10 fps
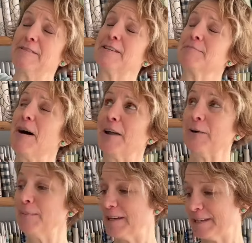this model
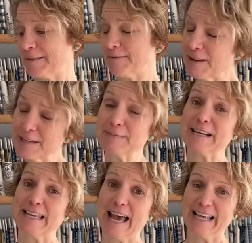because a friend of
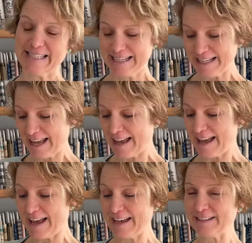mine has it
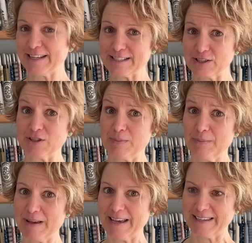and she hasn't shipped it
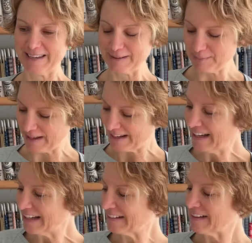back yet. But
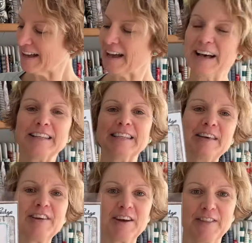
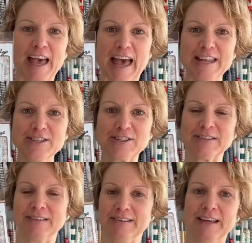living on the hedge,
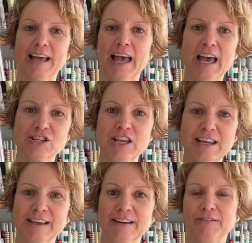
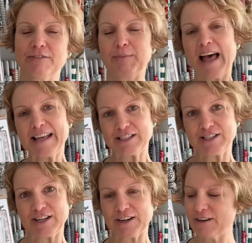Hedgie from last
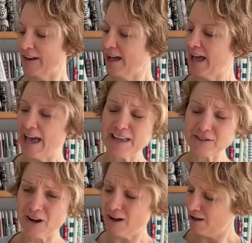year, a
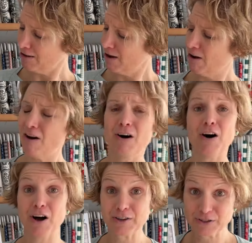hedgehog
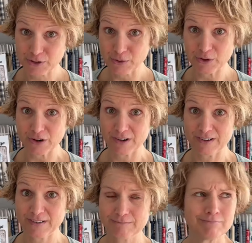on a scooter.
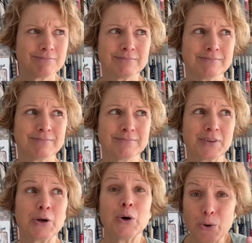
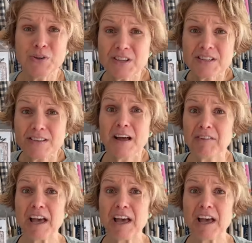Who doesn't love a